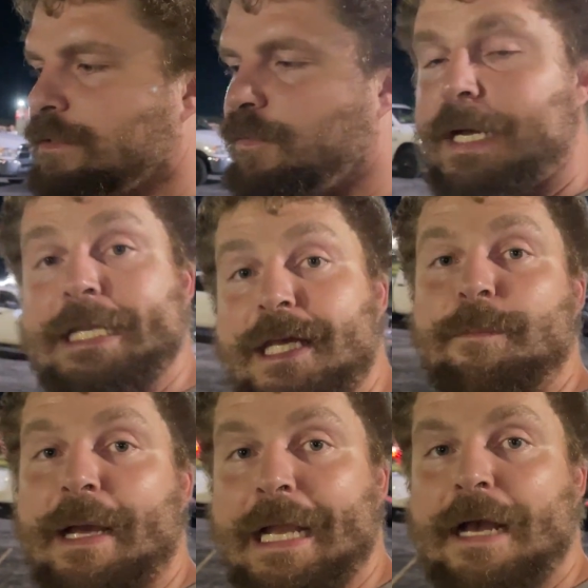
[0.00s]
We have to get him
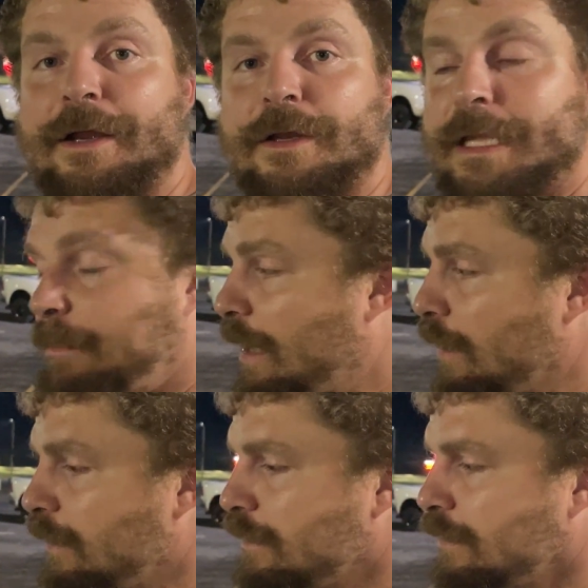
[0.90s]
back out here in the
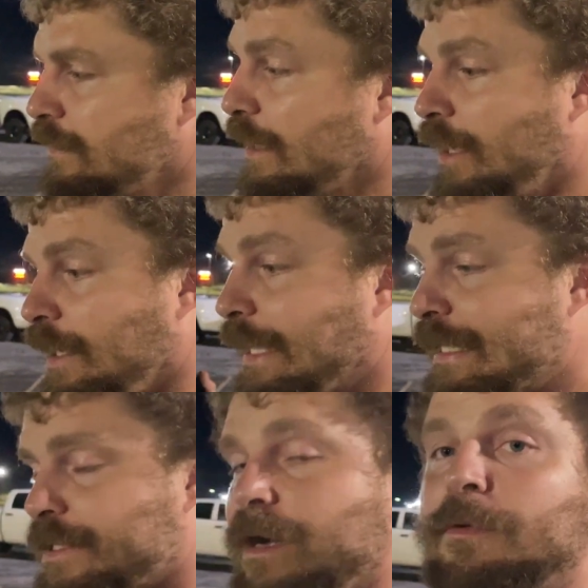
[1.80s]
Impala.
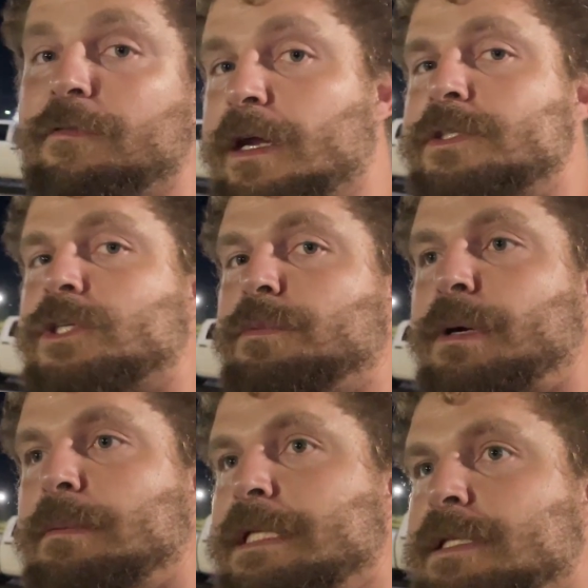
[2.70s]
That's coming very soon,
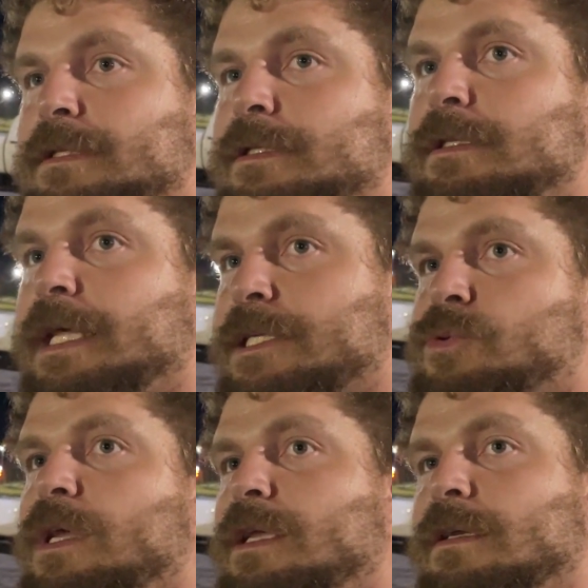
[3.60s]
probably next
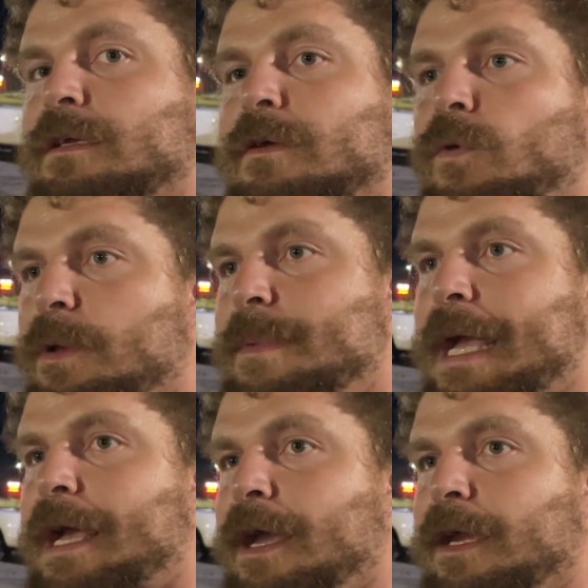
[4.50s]
week. We'll be
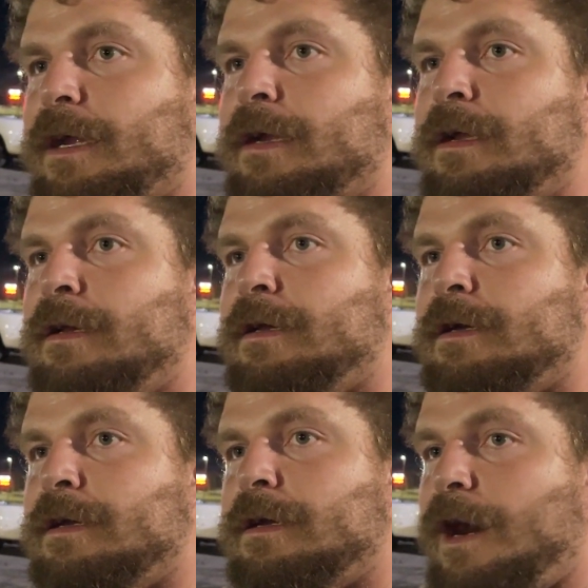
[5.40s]
back out here
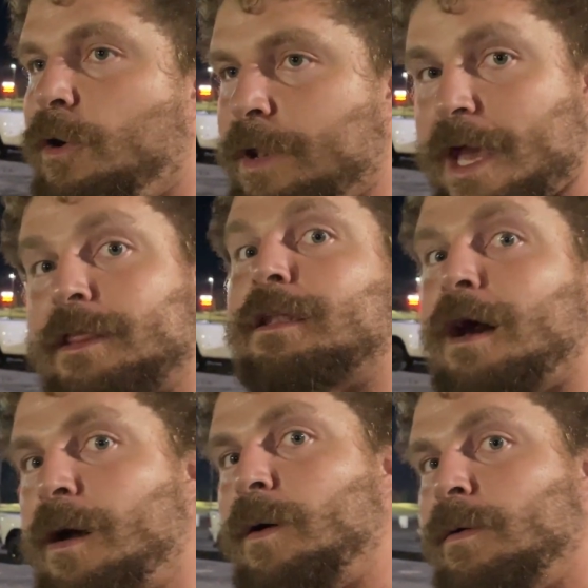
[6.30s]
on
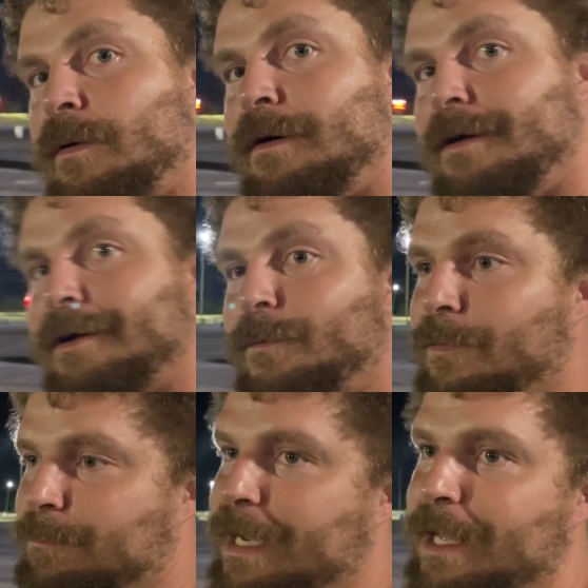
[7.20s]
ethanol.
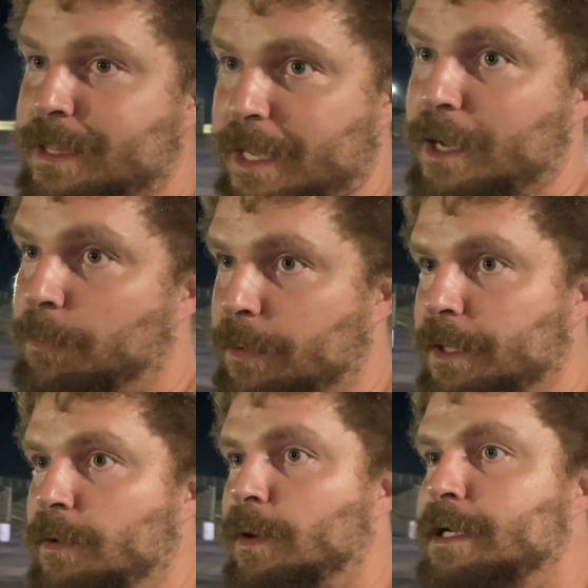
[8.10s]
Make that thing go pretty
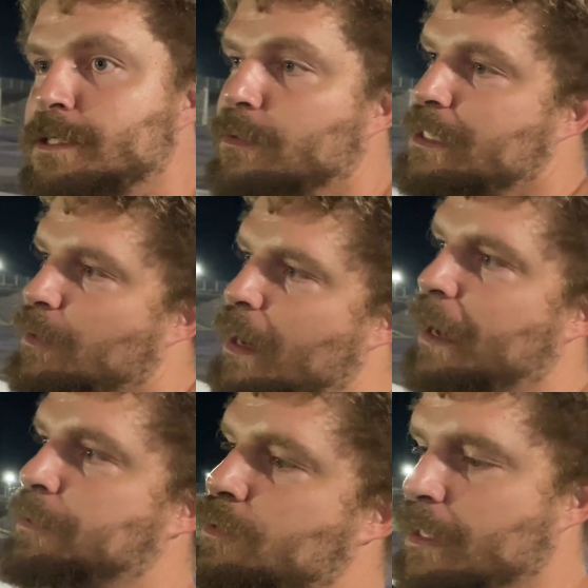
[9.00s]
quick. So we'll see what
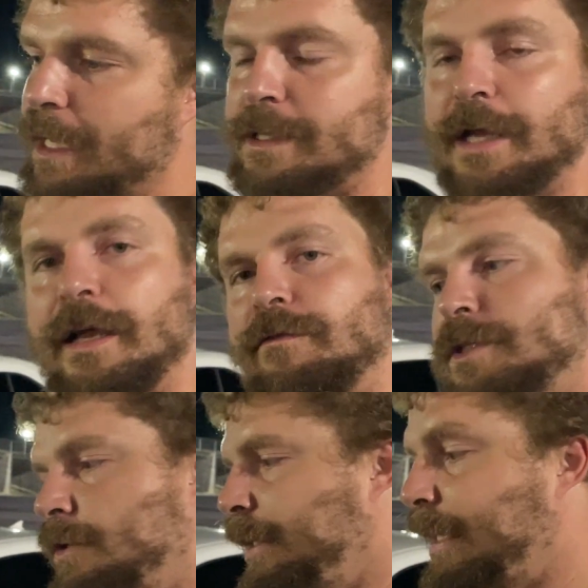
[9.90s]
happens with that. Thank y'all for
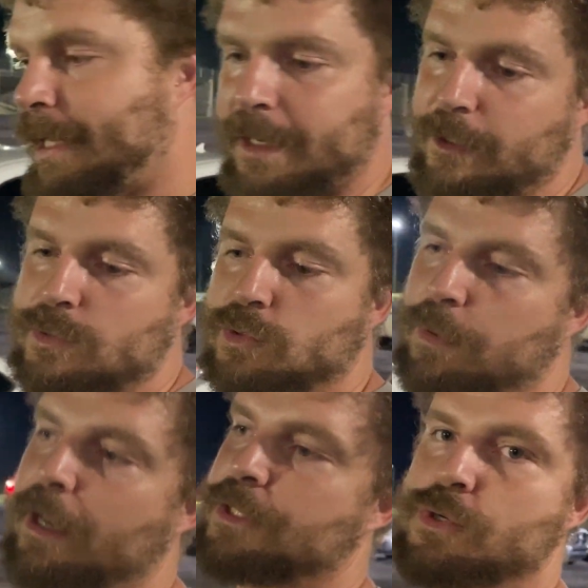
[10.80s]
tuning in. I know this was
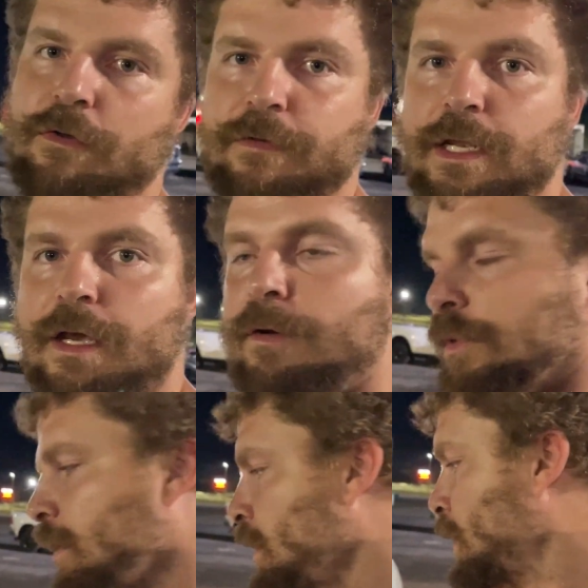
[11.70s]
probably a short video, but
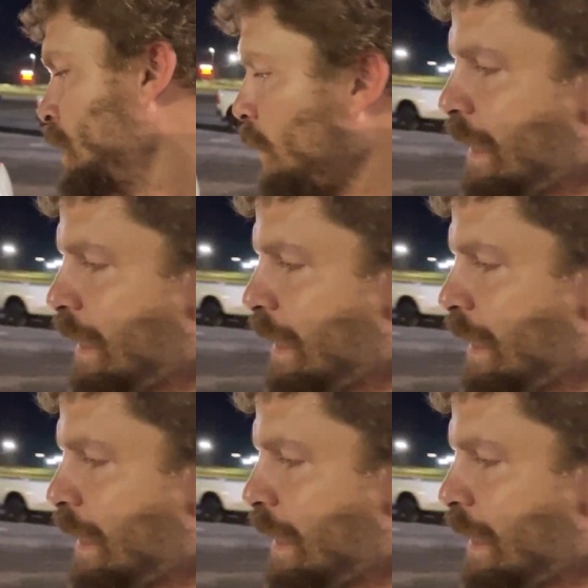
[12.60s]
we're